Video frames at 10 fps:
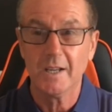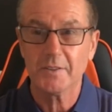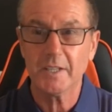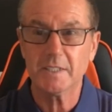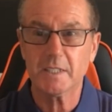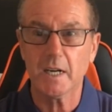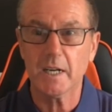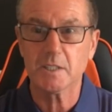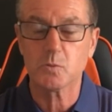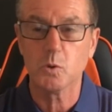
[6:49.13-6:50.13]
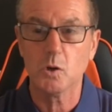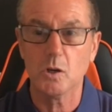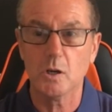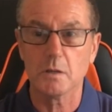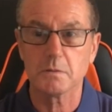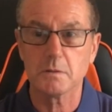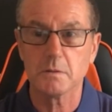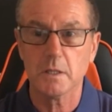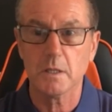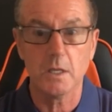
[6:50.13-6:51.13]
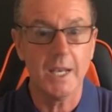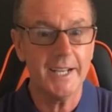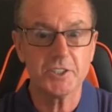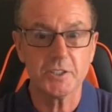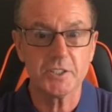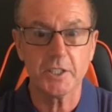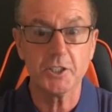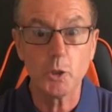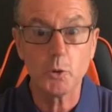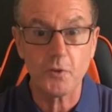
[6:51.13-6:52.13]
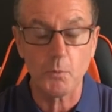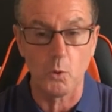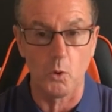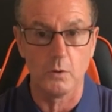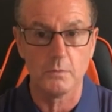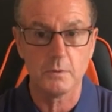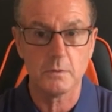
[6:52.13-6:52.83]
These guys were legends in youth football.